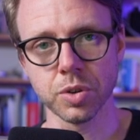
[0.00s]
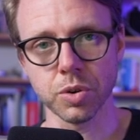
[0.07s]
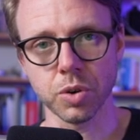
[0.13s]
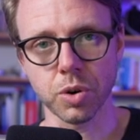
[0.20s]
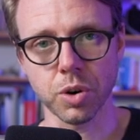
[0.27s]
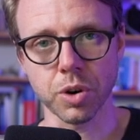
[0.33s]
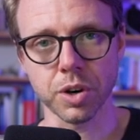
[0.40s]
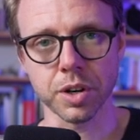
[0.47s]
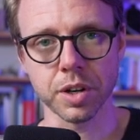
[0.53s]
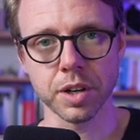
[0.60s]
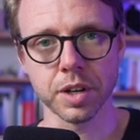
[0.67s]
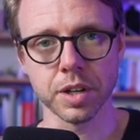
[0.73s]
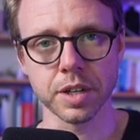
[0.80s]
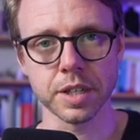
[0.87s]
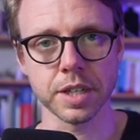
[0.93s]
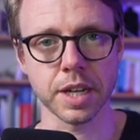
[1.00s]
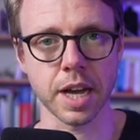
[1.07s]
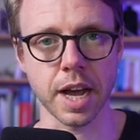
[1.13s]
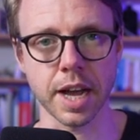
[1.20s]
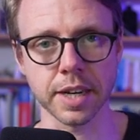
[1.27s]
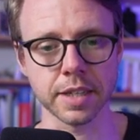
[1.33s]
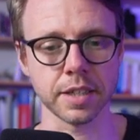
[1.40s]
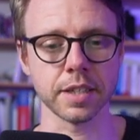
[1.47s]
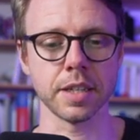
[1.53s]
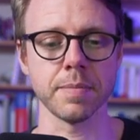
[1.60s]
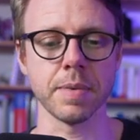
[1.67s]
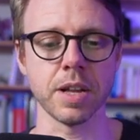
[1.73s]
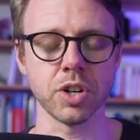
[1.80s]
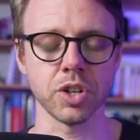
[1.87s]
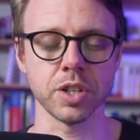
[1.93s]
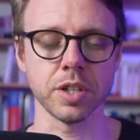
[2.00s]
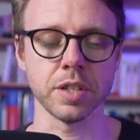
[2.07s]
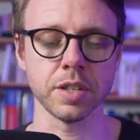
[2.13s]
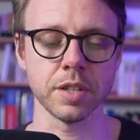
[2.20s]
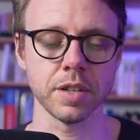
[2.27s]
or the height dimension.